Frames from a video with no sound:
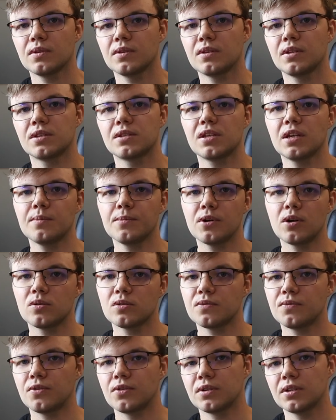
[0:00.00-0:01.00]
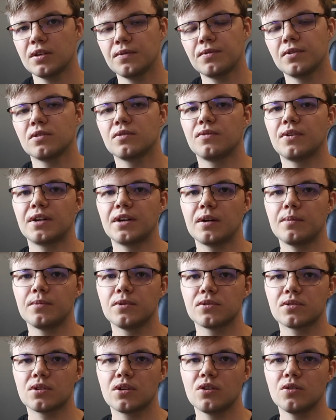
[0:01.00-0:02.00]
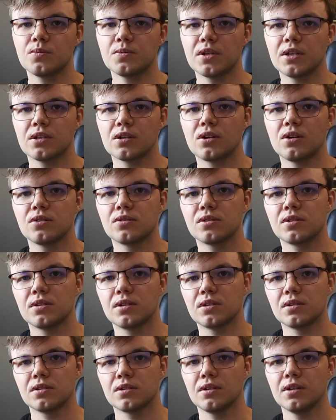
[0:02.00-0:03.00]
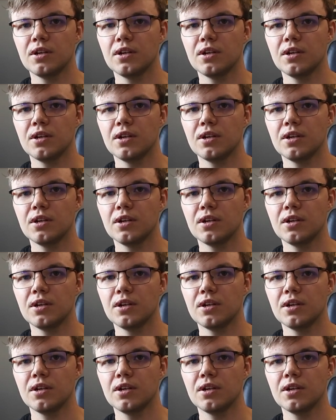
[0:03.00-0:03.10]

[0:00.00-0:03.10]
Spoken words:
The same goes for default variable scopes and constants.